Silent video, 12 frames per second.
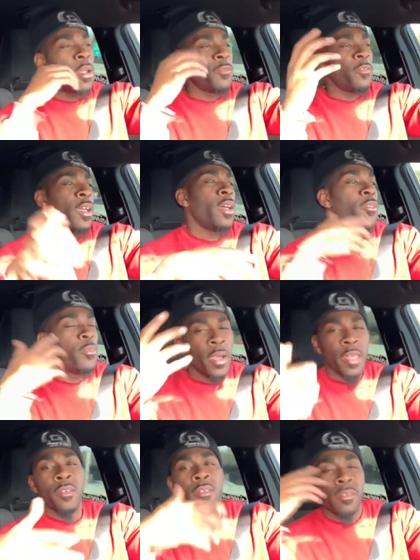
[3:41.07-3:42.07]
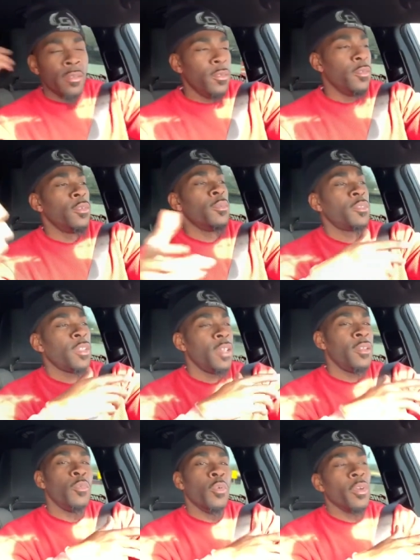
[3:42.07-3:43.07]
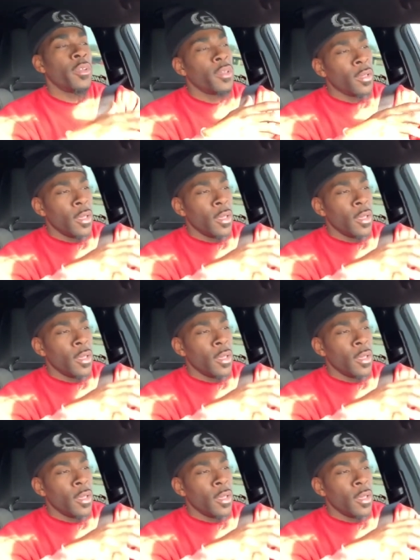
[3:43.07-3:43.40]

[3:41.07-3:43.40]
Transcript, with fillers: I done found a way to, you know what I'm saying, to work,